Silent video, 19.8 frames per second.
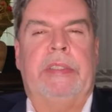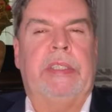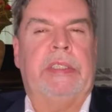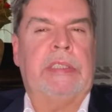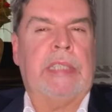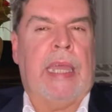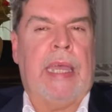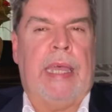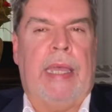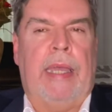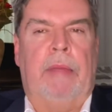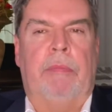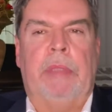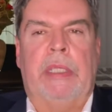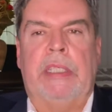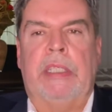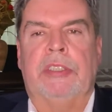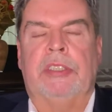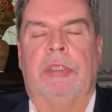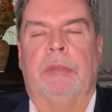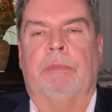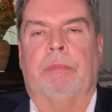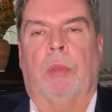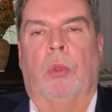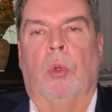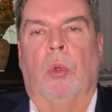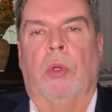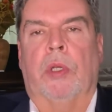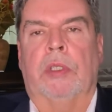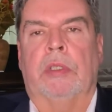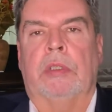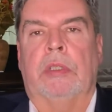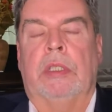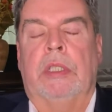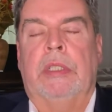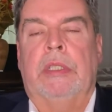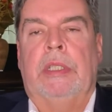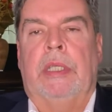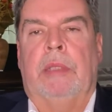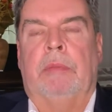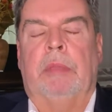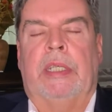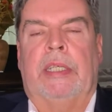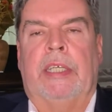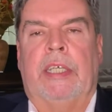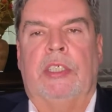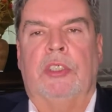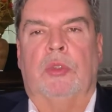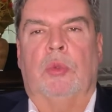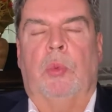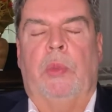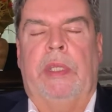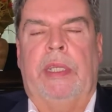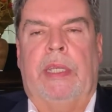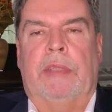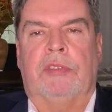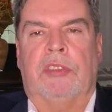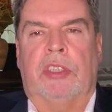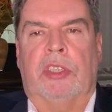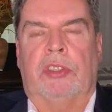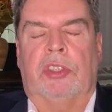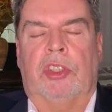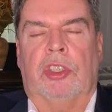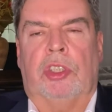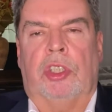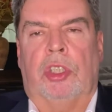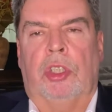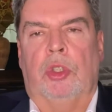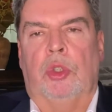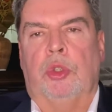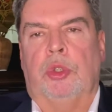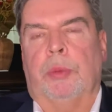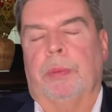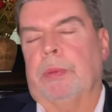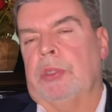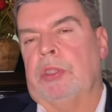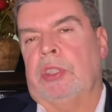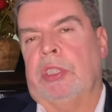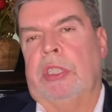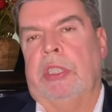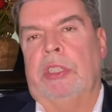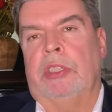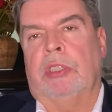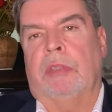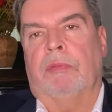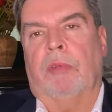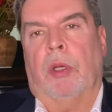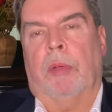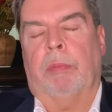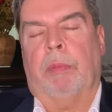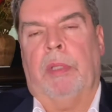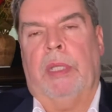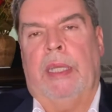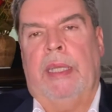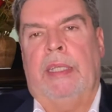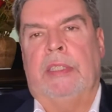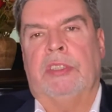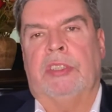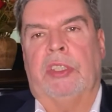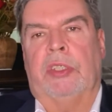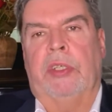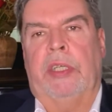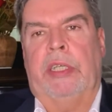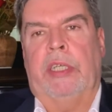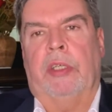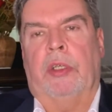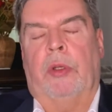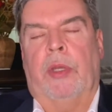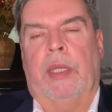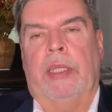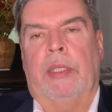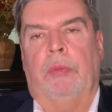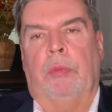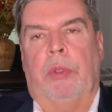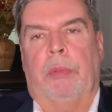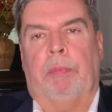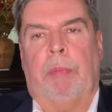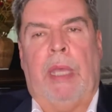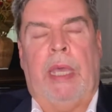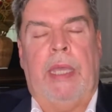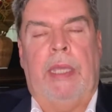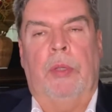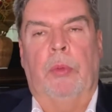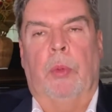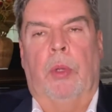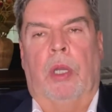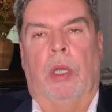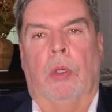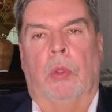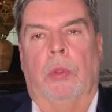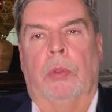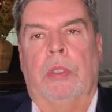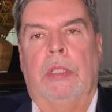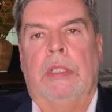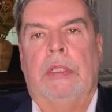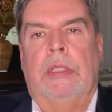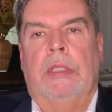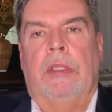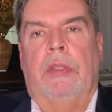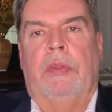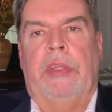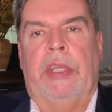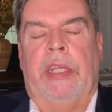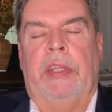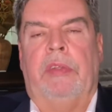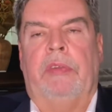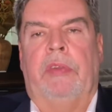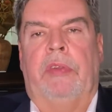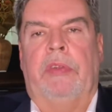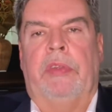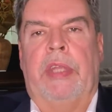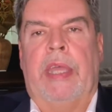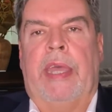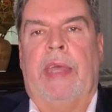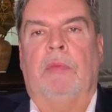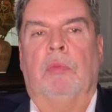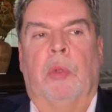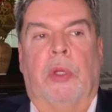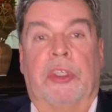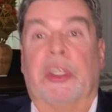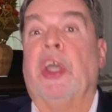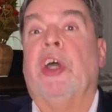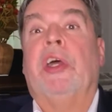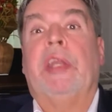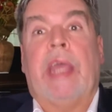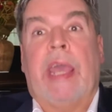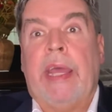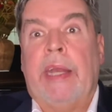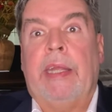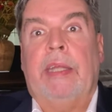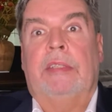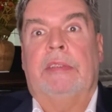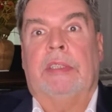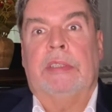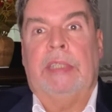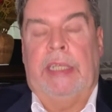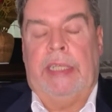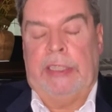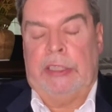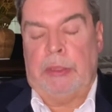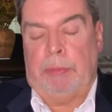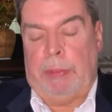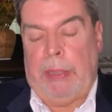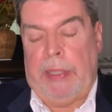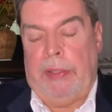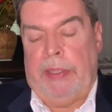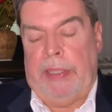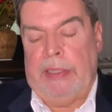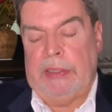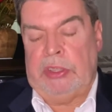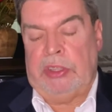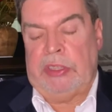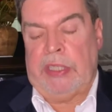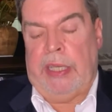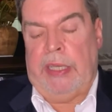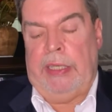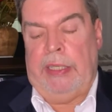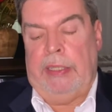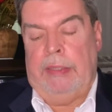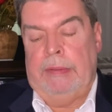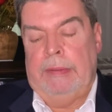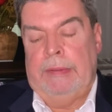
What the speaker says: The timing is important. And because we have such a huge percentage of our plans that are integrated with payroll, then that we're good at it and experienced at it.